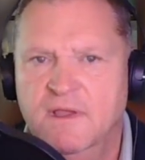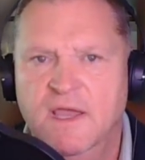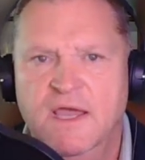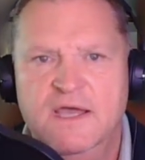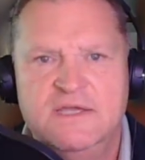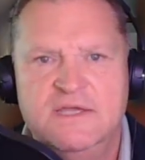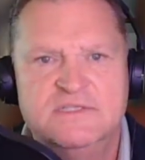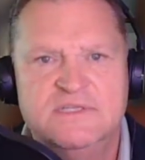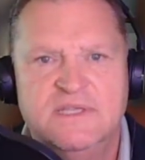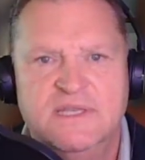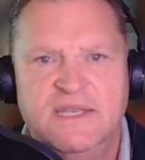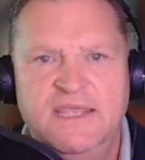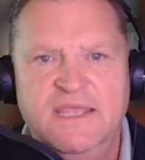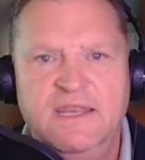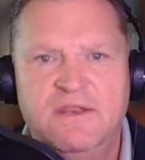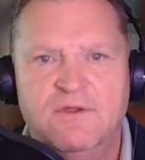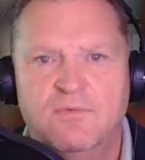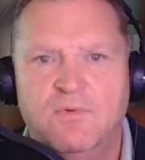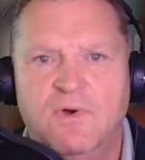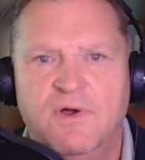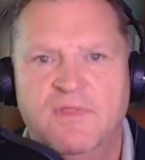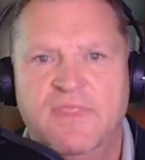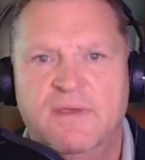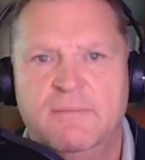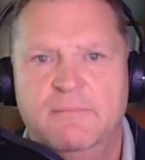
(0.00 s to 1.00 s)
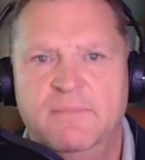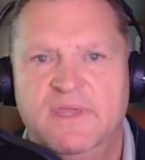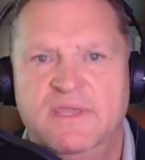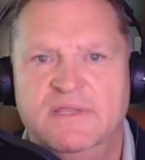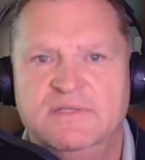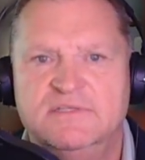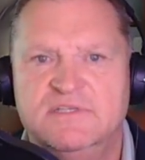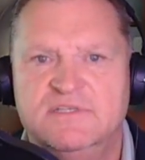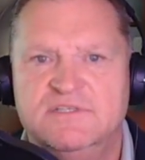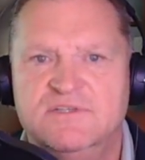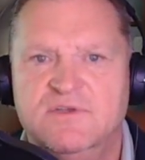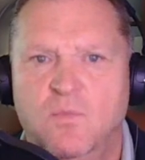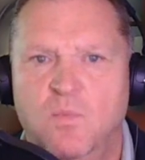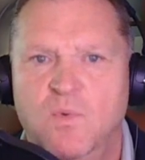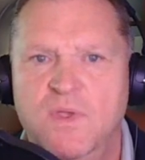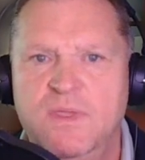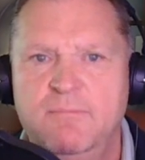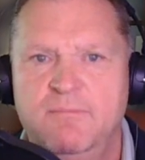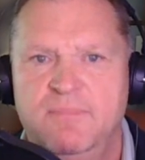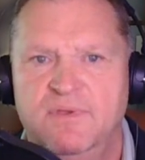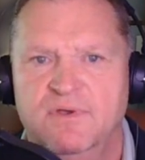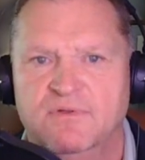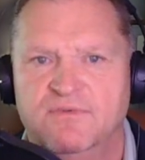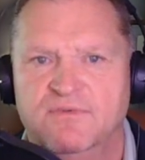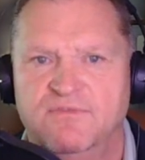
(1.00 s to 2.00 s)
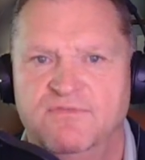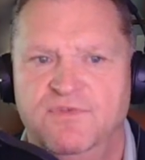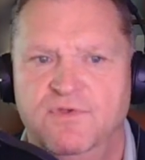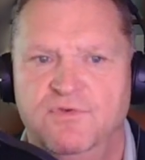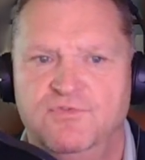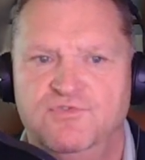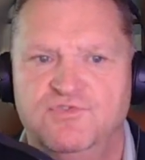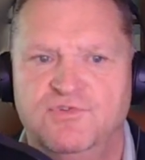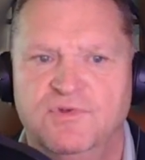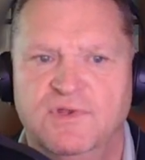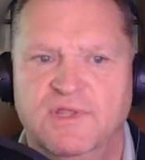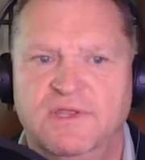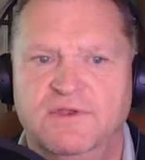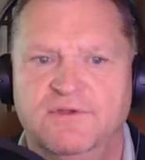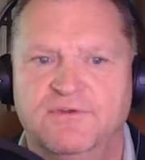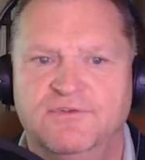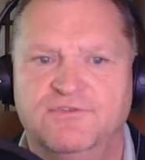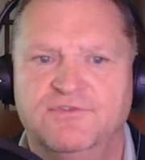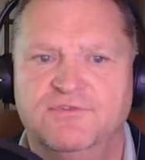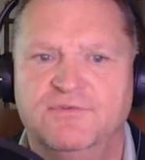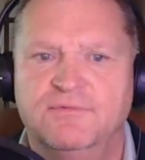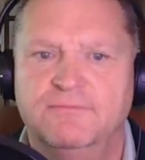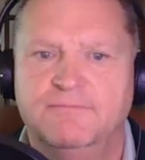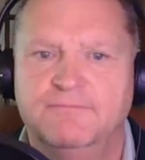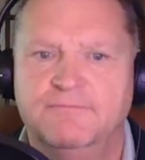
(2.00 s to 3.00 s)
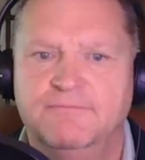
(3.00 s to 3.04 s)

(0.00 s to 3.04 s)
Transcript: As a leader, what that means is that we build future leaders.